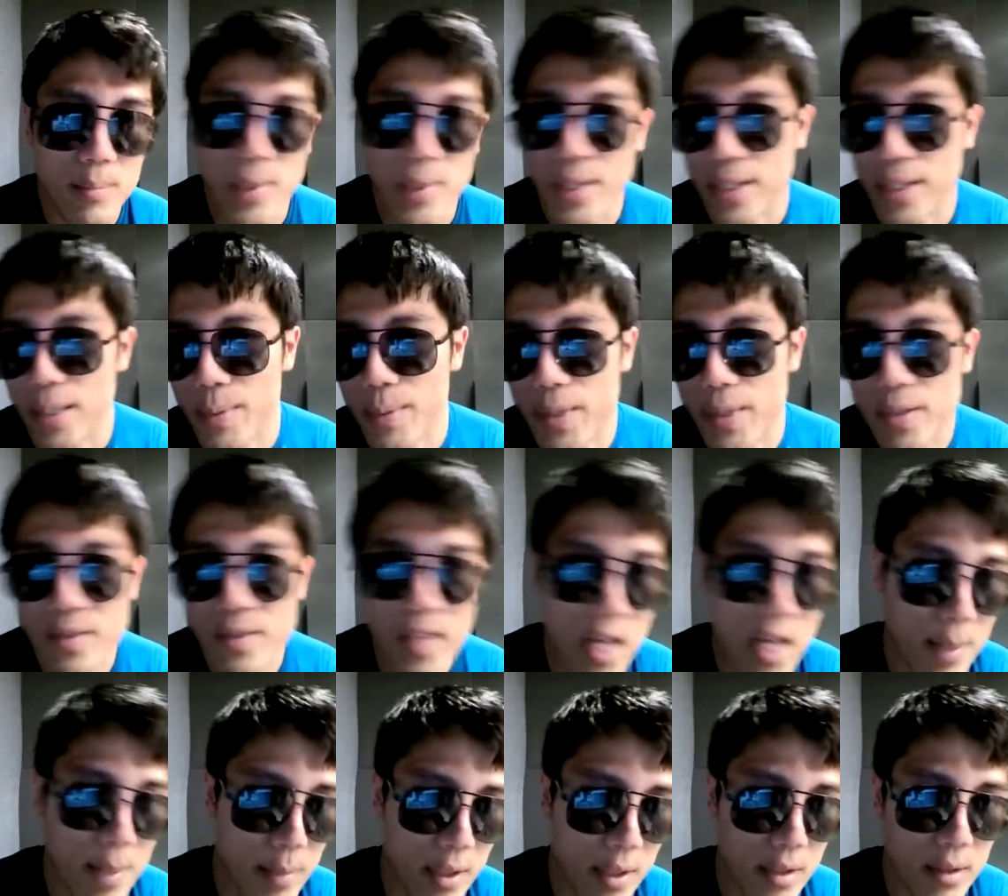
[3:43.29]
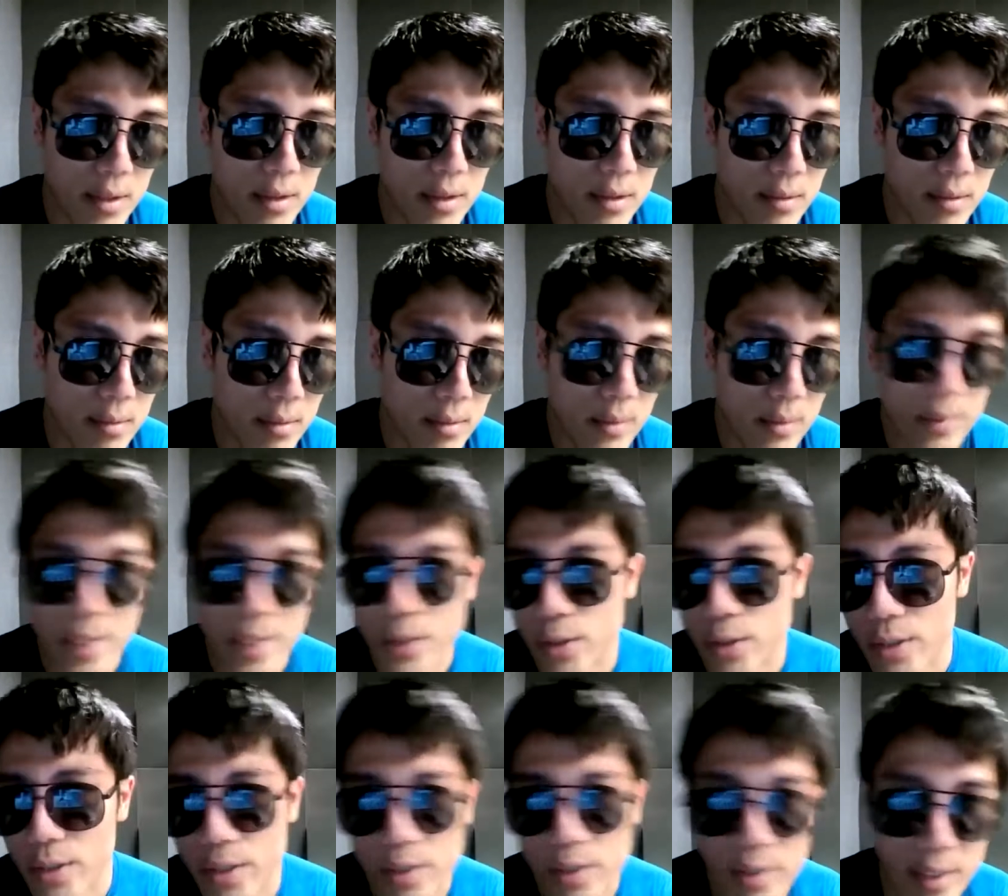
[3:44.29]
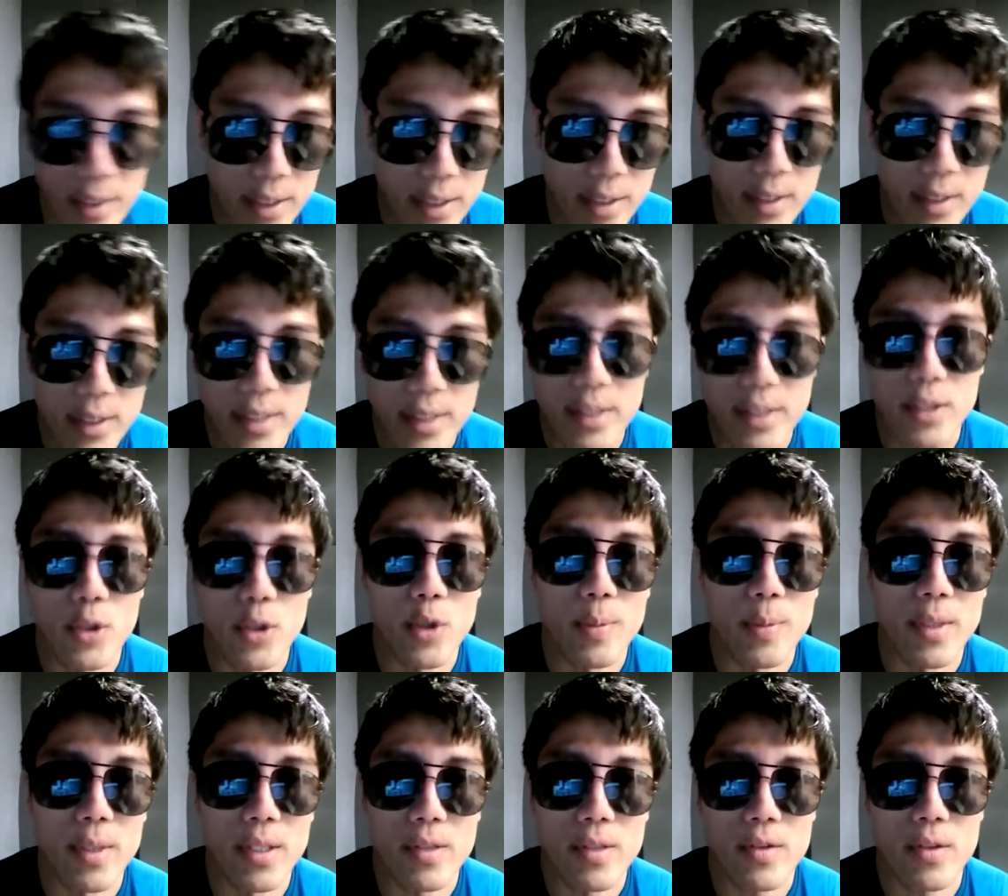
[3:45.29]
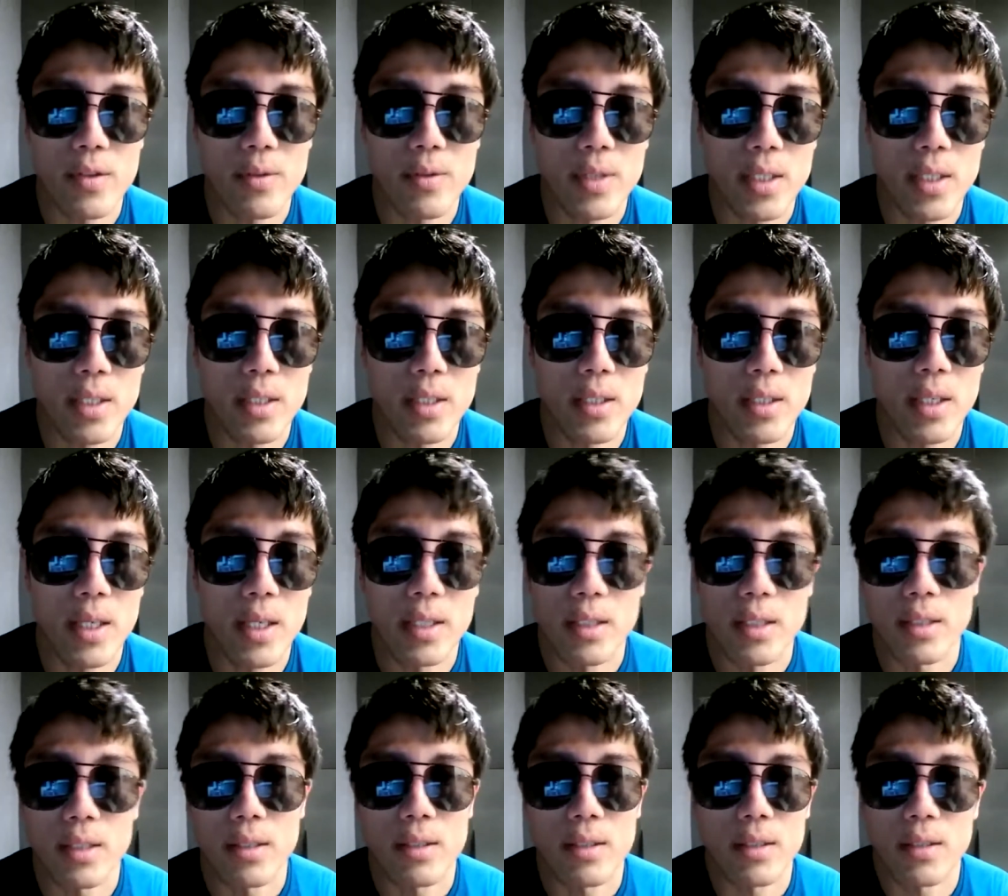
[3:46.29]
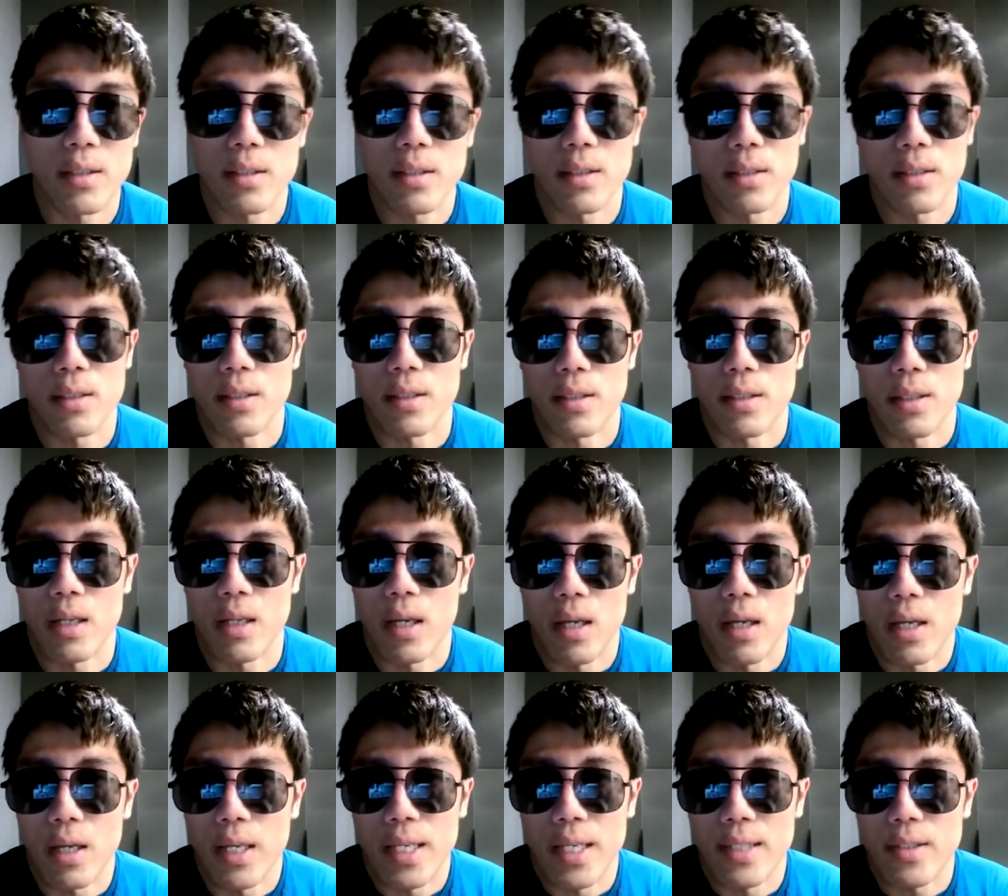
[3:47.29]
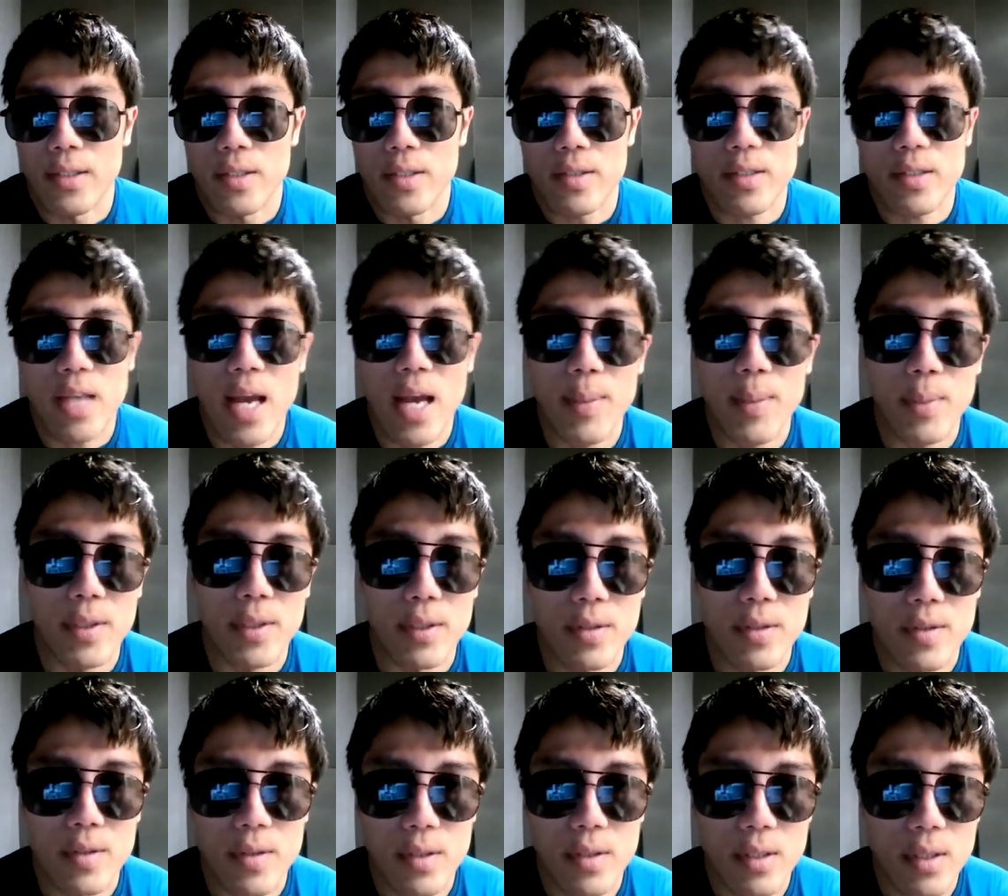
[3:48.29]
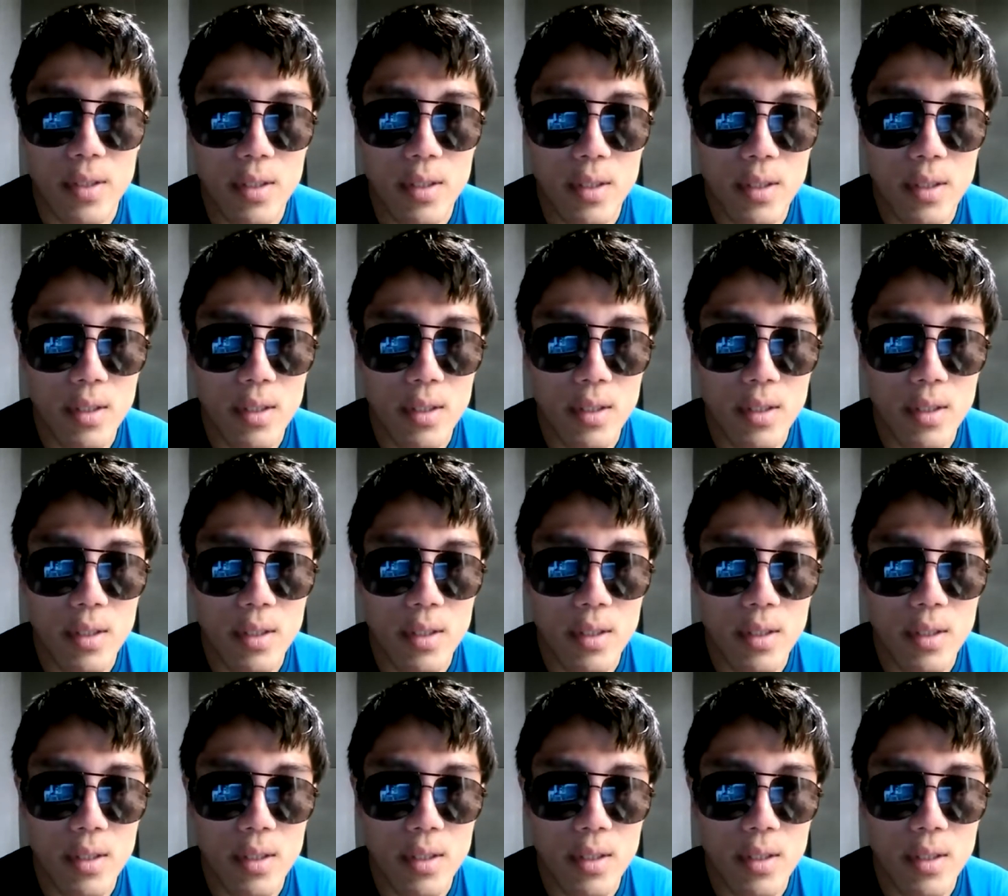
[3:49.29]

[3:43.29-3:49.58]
pandemics happen regularly in human history, and it just happens.